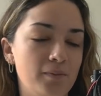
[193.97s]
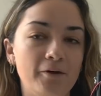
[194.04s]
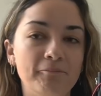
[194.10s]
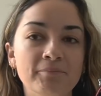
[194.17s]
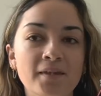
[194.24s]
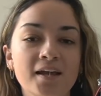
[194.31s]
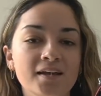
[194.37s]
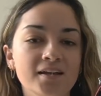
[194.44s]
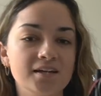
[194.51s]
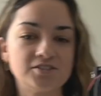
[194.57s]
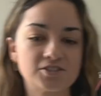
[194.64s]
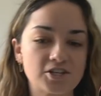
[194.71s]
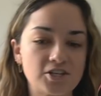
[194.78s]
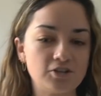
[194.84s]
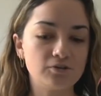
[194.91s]
but
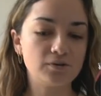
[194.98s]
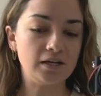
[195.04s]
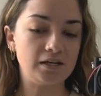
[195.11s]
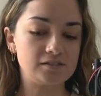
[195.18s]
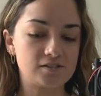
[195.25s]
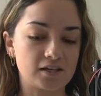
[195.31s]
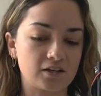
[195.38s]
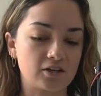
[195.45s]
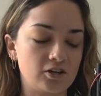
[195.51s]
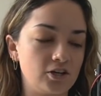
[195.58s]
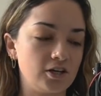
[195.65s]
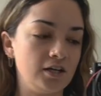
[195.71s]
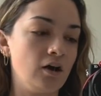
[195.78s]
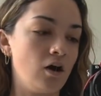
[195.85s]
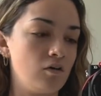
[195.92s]
it's cute and it's like a
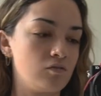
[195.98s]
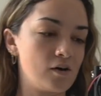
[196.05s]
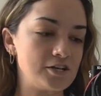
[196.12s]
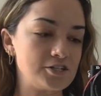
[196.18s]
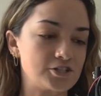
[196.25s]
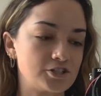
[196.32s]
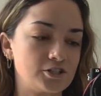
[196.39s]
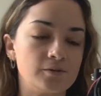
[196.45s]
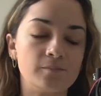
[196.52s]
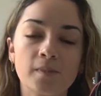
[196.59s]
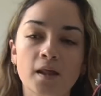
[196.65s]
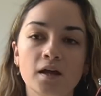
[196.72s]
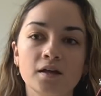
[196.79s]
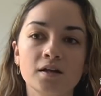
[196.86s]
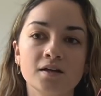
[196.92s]
good off-white shirt.